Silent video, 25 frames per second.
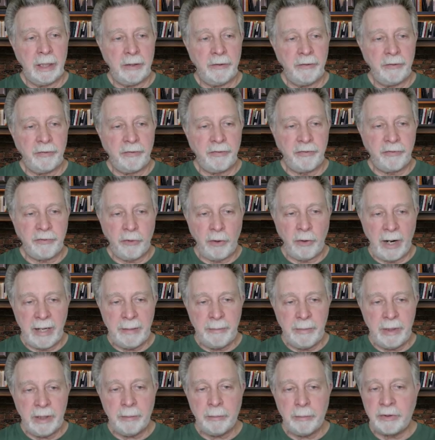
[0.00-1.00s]

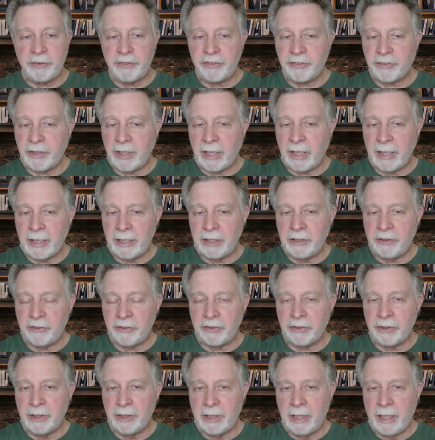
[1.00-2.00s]
framing
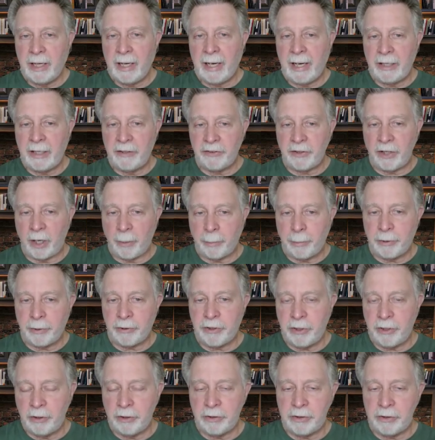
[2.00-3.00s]
mistakes as
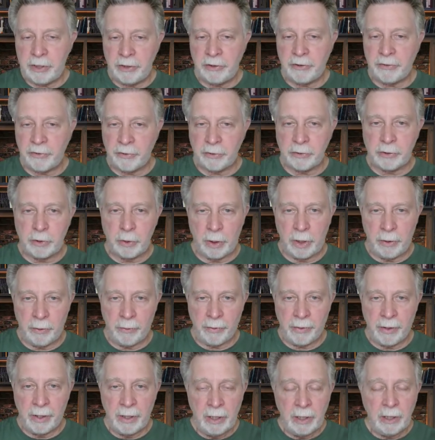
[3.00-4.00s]
opportunities for
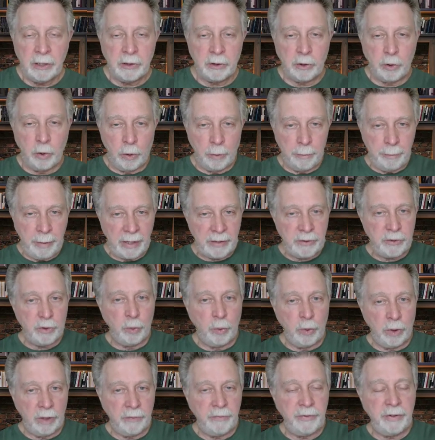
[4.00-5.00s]
growth. Going back to
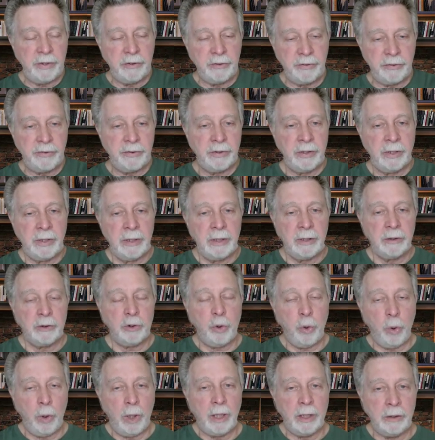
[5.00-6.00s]
one of his
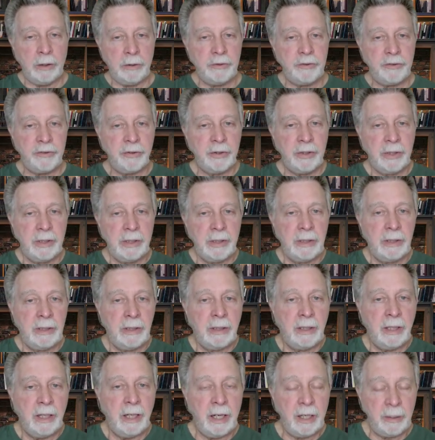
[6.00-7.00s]
quotes
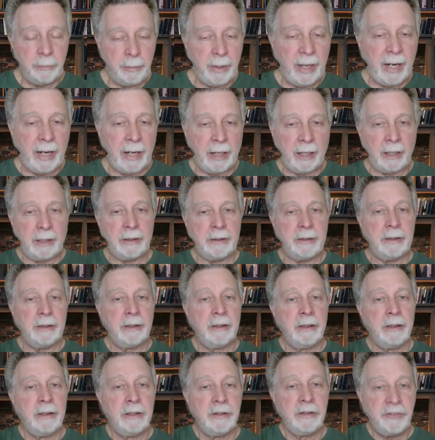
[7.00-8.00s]
about
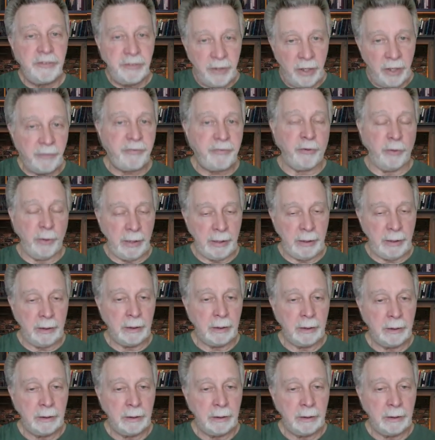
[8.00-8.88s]
suffering.